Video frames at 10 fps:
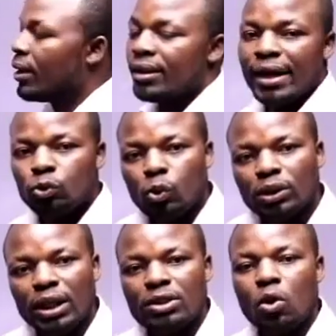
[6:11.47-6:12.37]
The
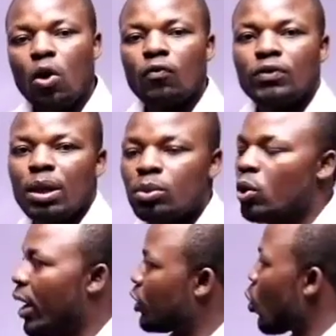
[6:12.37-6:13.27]
headquarters of
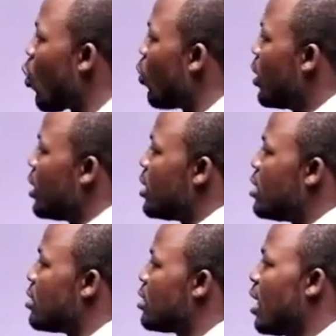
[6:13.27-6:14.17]
WHO
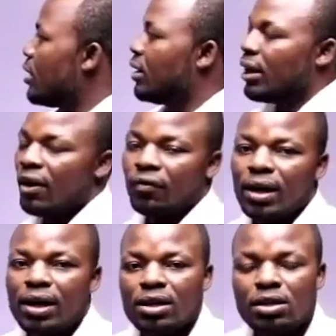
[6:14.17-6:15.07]
is
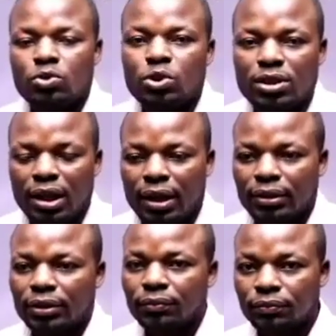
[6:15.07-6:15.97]
Geneva,
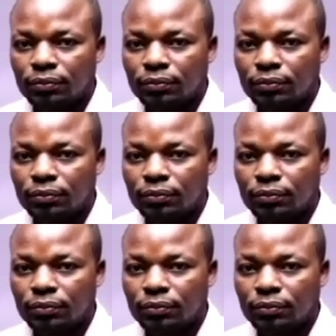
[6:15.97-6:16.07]
Switzerland.